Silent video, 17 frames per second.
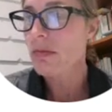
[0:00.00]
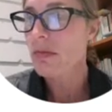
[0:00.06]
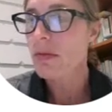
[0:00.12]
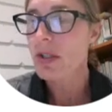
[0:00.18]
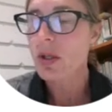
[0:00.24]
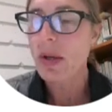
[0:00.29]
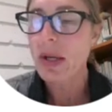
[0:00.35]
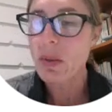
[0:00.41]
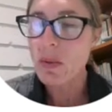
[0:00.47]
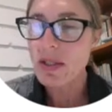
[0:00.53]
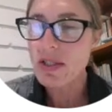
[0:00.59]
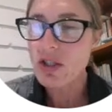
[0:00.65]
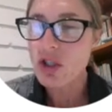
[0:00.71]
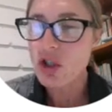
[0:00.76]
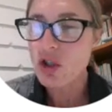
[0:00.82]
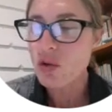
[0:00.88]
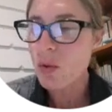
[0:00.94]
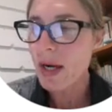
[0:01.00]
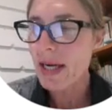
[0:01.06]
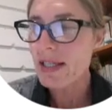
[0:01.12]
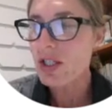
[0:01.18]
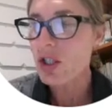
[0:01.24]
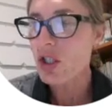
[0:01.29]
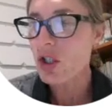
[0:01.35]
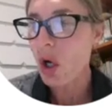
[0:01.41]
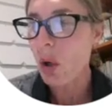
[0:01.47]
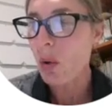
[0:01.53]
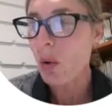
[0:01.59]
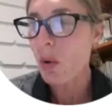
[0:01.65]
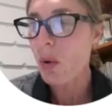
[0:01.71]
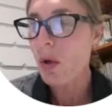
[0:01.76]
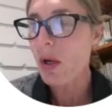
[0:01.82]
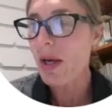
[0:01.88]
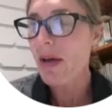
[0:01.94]
So he wants to try to show
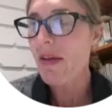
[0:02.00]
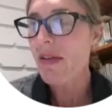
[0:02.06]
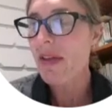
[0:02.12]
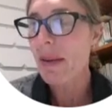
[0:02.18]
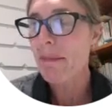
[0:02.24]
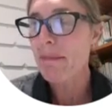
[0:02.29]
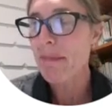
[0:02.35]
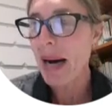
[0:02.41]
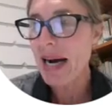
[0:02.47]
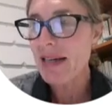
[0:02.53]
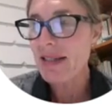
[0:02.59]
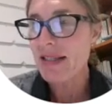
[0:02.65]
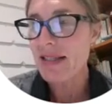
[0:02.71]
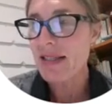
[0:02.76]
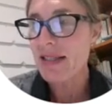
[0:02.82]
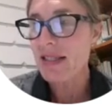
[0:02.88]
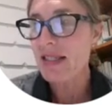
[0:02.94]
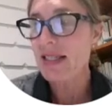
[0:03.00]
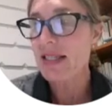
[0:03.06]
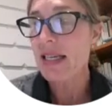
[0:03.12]
that Marxists